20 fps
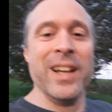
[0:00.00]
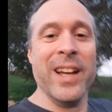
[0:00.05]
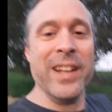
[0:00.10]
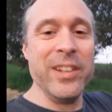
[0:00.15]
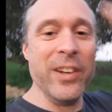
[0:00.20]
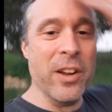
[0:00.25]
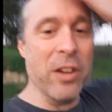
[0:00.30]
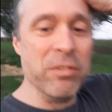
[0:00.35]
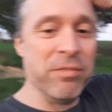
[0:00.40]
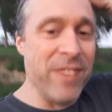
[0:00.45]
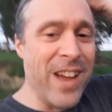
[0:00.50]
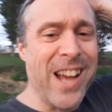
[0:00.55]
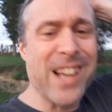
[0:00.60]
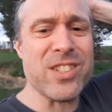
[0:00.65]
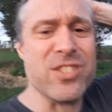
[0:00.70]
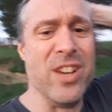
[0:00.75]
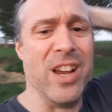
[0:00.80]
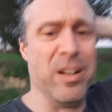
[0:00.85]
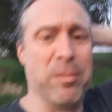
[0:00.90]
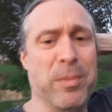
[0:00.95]
You know, fact
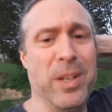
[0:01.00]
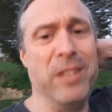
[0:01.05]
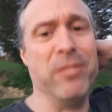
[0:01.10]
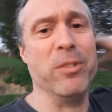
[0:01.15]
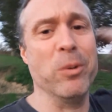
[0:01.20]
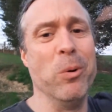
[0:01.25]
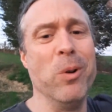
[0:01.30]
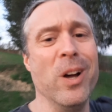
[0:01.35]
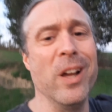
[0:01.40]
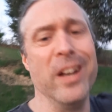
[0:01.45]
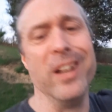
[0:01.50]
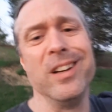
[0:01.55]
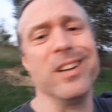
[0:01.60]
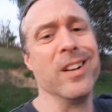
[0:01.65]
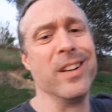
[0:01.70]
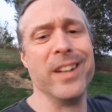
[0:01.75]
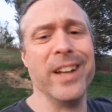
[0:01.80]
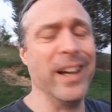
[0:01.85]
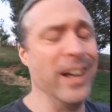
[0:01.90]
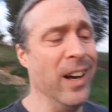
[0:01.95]
check me if you want. I
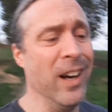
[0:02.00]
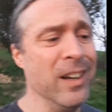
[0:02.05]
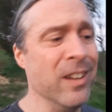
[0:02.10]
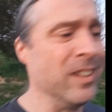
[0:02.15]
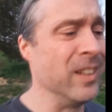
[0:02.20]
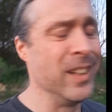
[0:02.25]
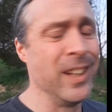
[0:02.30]
don't care.